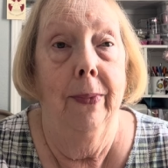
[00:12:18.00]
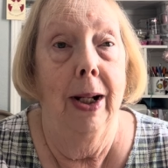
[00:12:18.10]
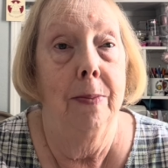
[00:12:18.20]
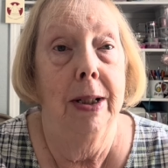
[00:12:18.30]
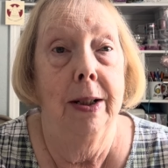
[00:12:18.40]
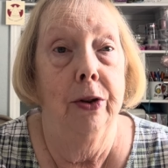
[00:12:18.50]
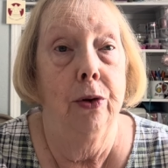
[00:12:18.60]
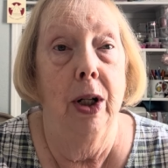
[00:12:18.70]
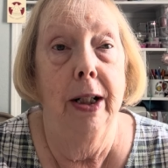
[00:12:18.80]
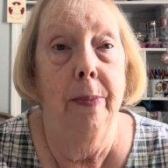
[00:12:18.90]
I'm still
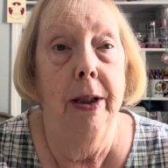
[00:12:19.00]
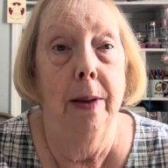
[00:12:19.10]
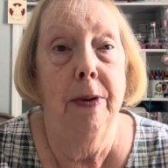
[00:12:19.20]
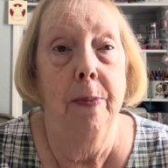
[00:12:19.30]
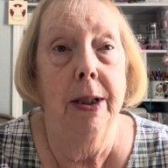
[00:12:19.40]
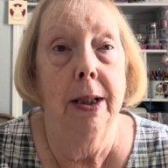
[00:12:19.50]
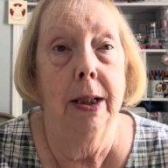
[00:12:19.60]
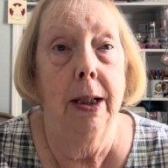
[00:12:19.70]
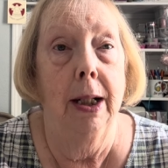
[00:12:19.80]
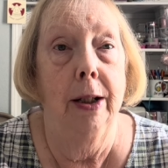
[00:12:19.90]
trying to be
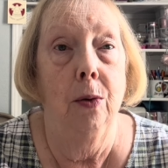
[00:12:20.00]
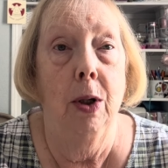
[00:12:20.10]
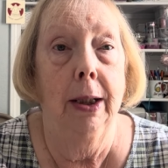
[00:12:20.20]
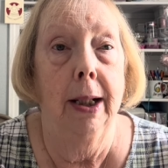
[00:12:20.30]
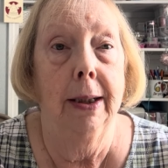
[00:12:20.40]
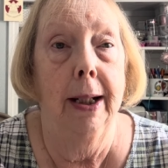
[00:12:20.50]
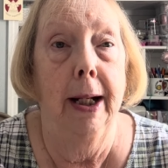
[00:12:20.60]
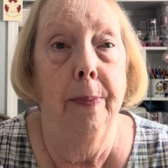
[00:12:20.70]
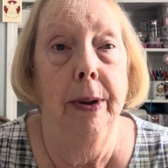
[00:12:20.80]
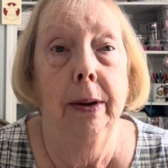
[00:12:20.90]
optimistic. I don't want that to
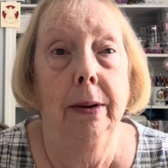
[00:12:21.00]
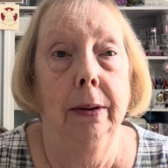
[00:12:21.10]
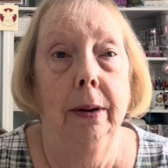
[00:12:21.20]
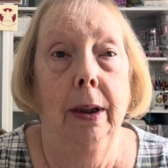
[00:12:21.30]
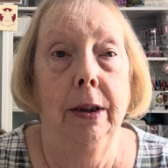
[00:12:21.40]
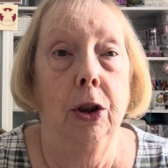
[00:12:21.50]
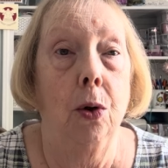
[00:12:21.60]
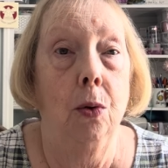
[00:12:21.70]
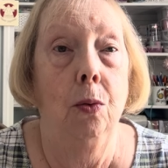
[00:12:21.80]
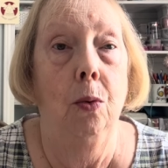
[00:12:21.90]
happen. I
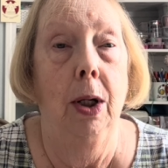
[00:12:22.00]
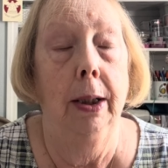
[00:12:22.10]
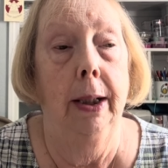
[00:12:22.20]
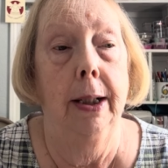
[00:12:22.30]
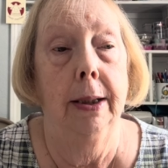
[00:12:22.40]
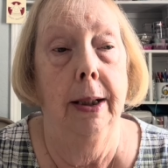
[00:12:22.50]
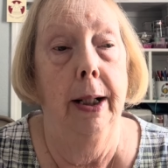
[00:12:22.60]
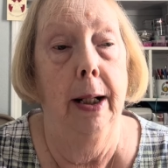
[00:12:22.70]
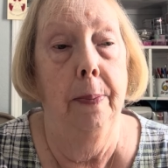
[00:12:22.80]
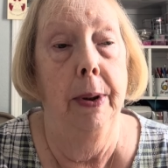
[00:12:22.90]
don't want that to
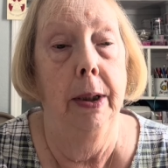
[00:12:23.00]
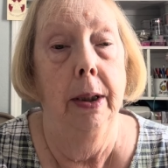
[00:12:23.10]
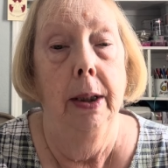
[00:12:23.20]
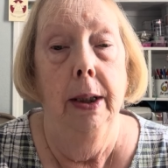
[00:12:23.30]
happen.